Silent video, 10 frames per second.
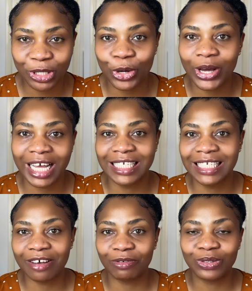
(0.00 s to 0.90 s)
sure you're getting
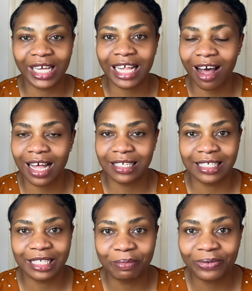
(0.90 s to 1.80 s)
7 to 8 hours
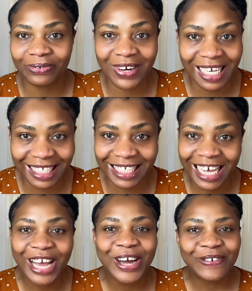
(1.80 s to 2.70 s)
sleep. Rest.
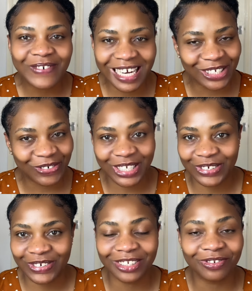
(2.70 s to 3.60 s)
Rest
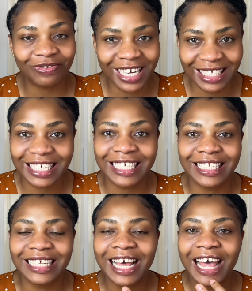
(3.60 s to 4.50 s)

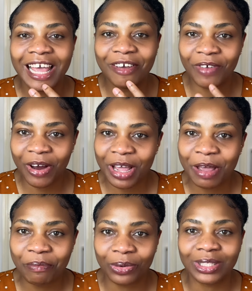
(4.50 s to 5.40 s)
is a very
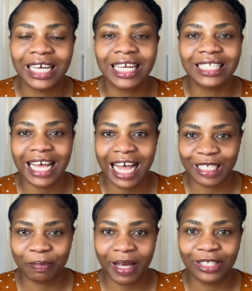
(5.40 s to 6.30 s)
important
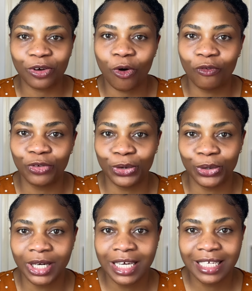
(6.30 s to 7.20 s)
aspect of
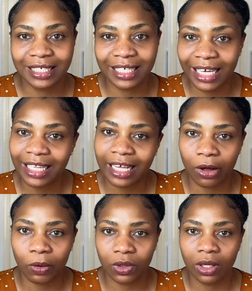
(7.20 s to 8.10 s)
your skin
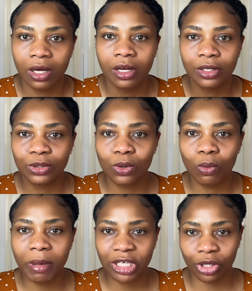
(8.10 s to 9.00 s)
health. So
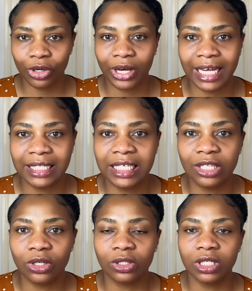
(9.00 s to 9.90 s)
make sure you're getting
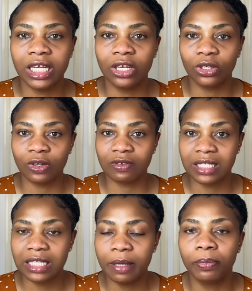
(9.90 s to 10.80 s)
a lot of
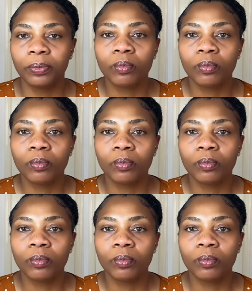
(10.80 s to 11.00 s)
sleep.